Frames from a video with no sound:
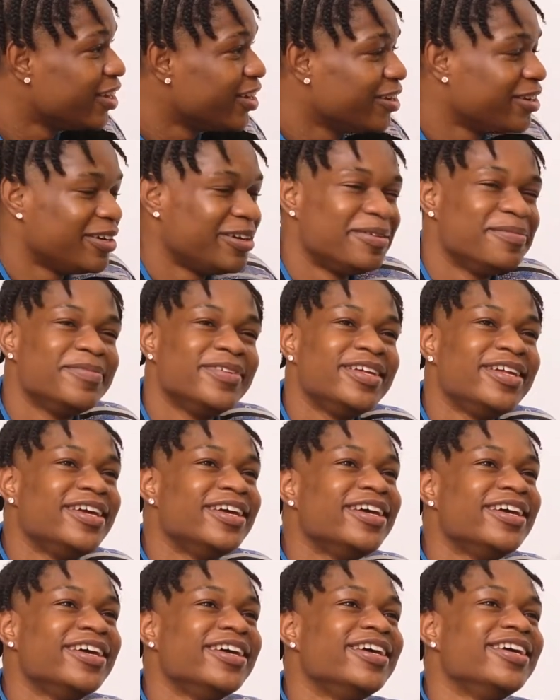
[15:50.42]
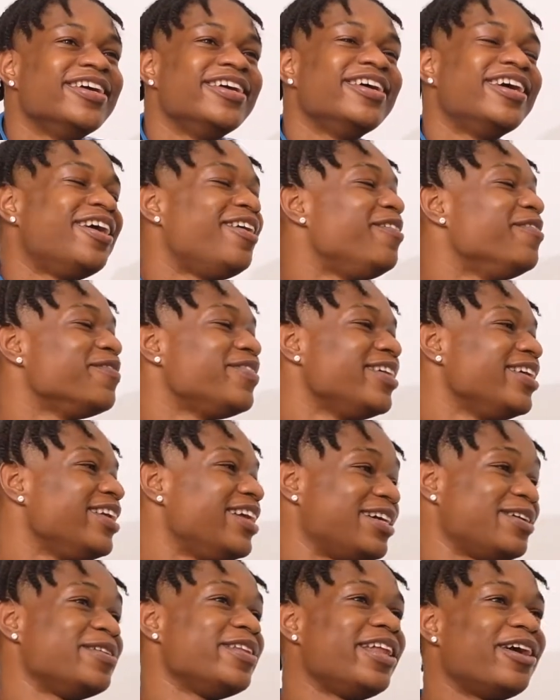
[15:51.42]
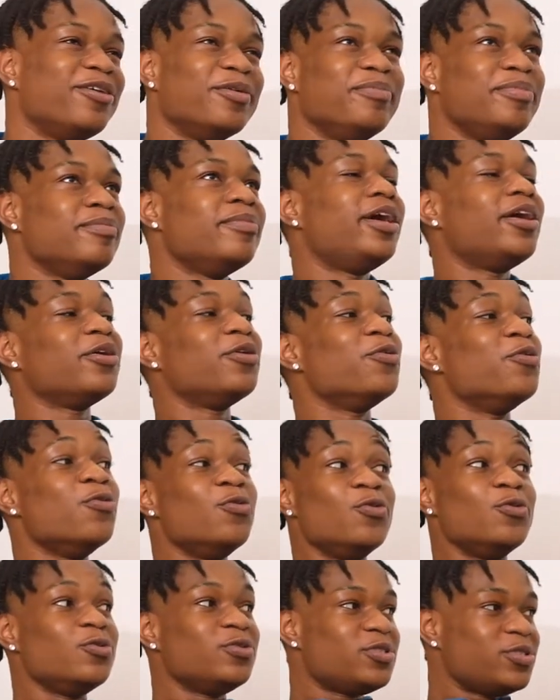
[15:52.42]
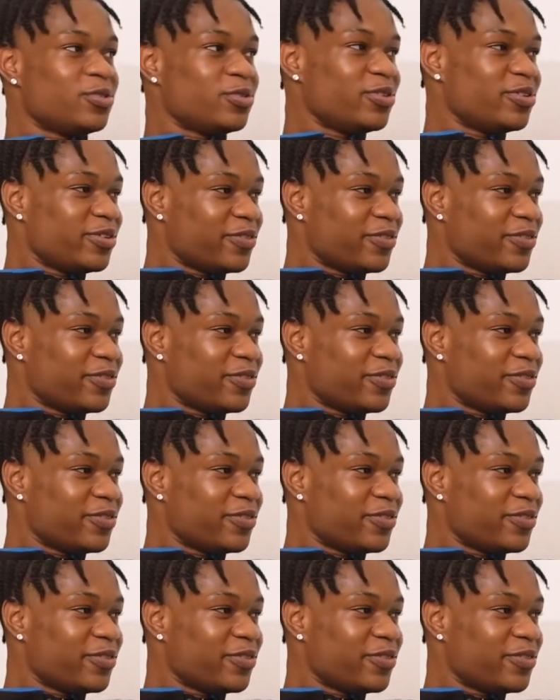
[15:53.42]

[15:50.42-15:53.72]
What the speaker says: I mean, yeah, I don't think that would be my go-to.